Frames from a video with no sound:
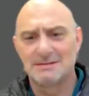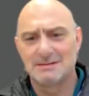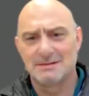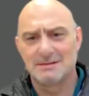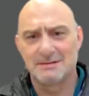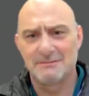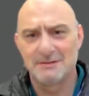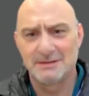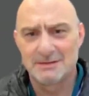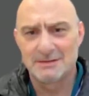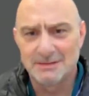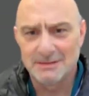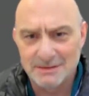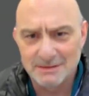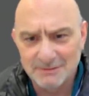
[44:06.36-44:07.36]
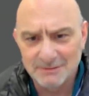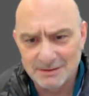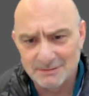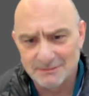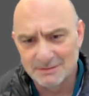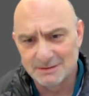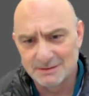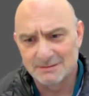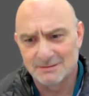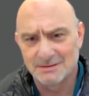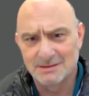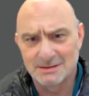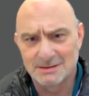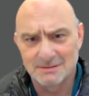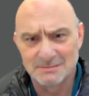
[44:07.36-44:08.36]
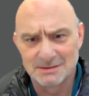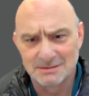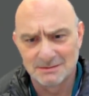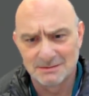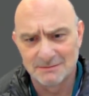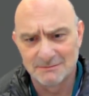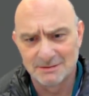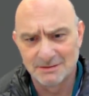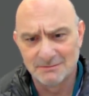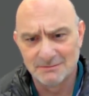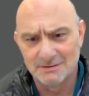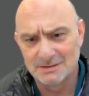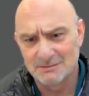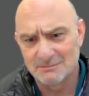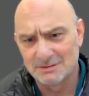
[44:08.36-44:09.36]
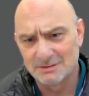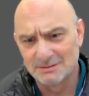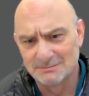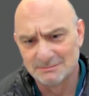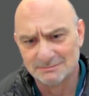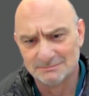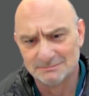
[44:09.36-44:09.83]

the South African Navy have dry ships like the US one?